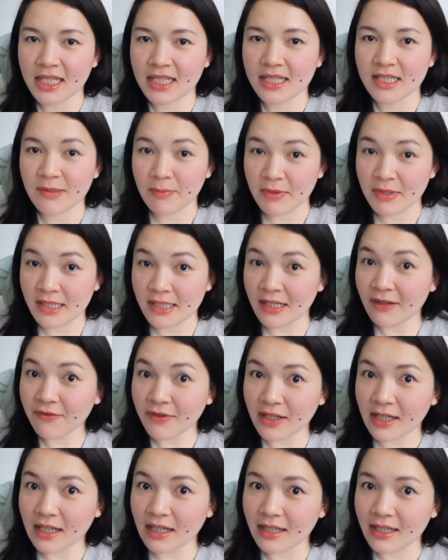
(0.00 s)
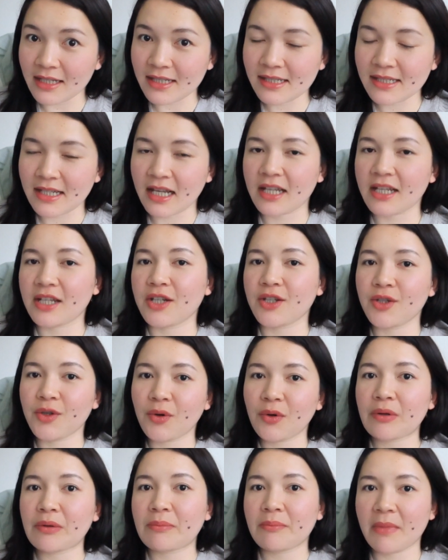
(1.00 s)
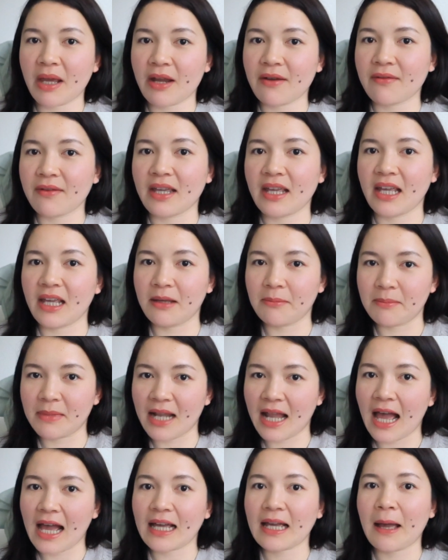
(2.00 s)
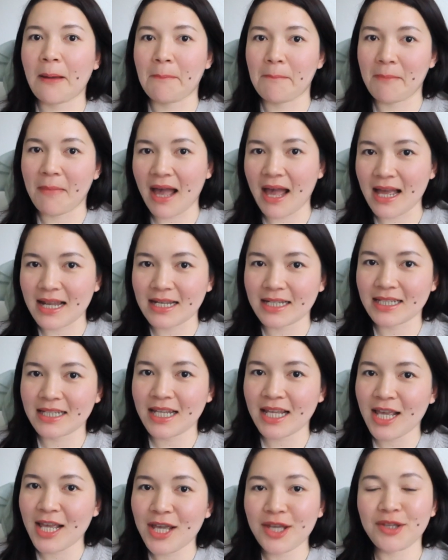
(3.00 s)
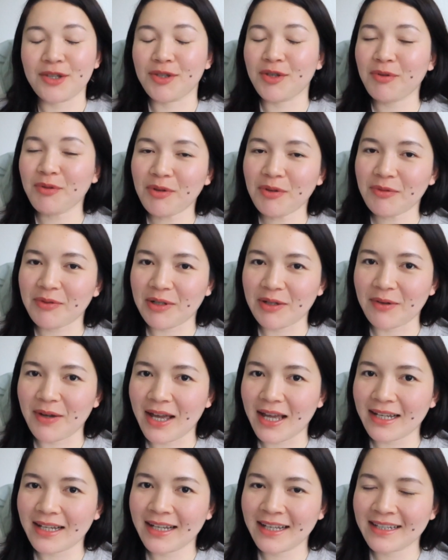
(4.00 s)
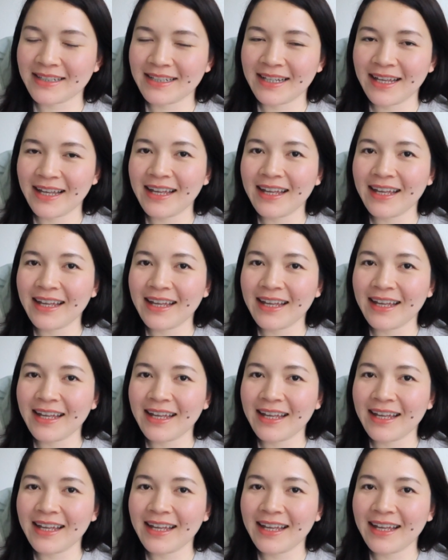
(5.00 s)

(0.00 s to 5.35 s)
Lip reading: said, don't marry a black man, you will regret it.